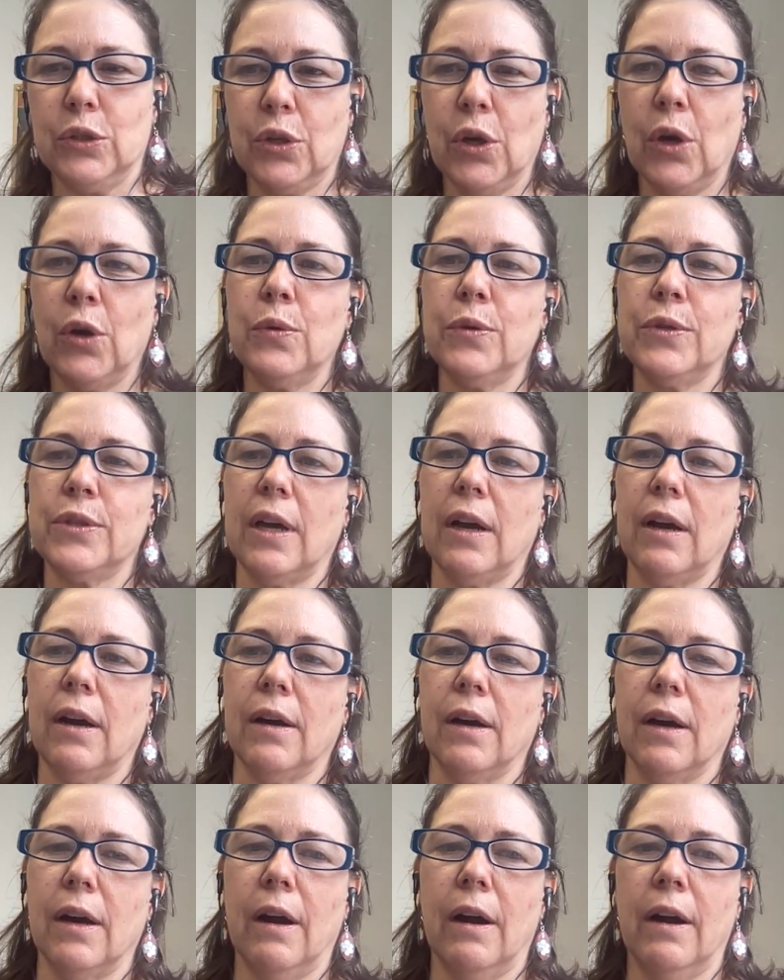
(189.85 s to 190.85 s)
those
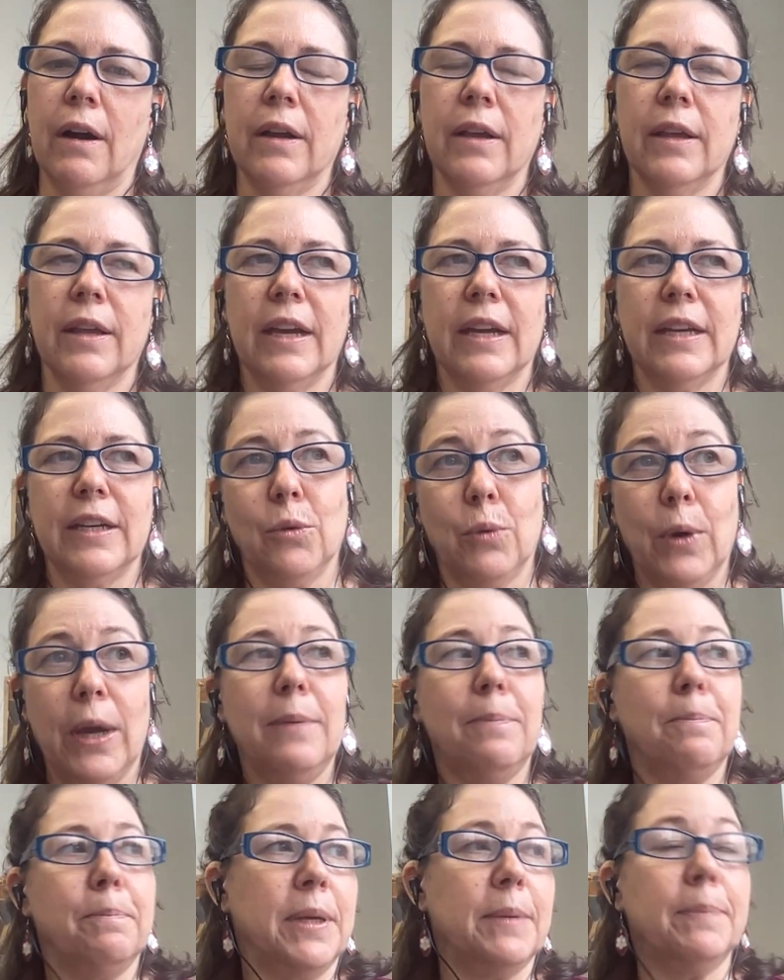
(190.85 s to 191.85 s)
are the way
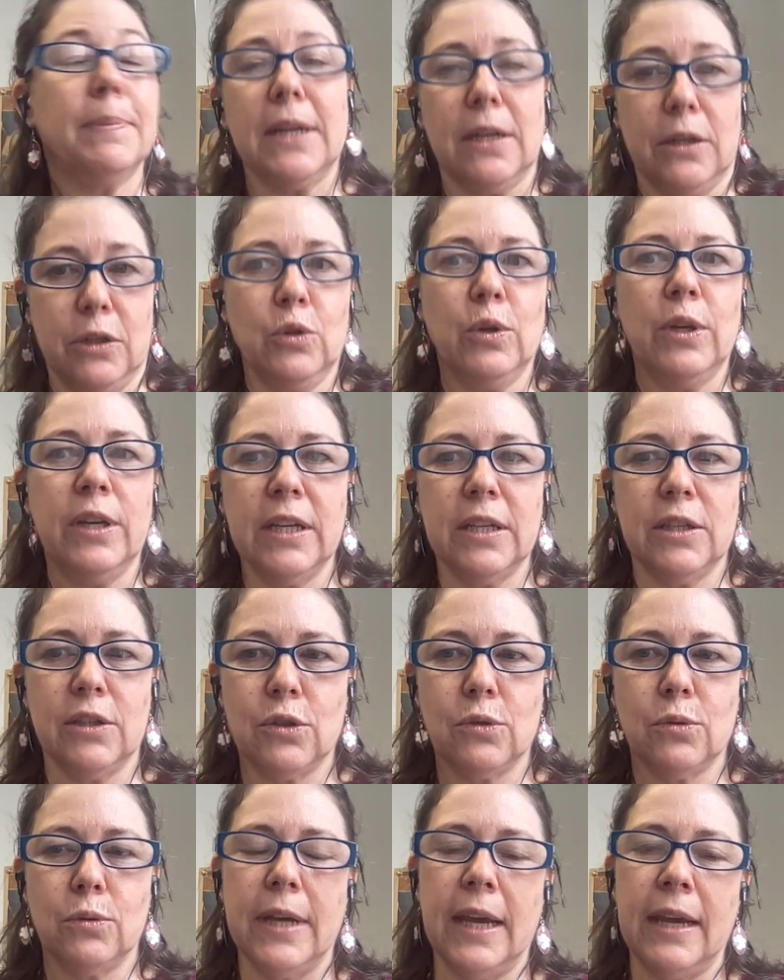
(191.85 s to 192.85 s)
people are doing it
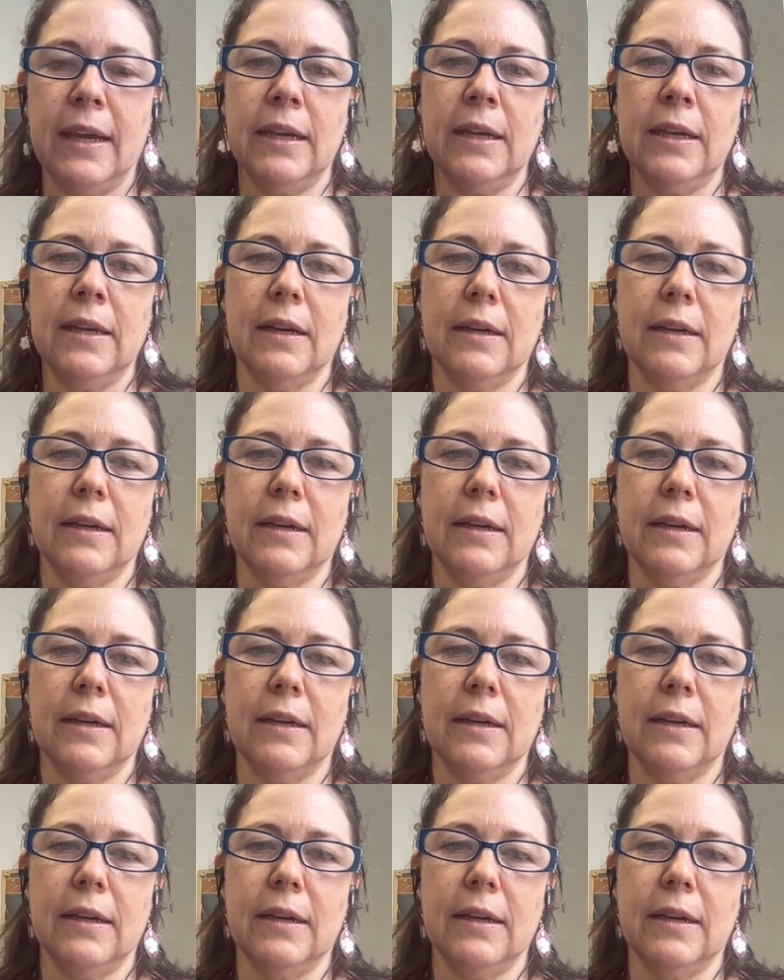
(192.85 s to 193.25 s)
today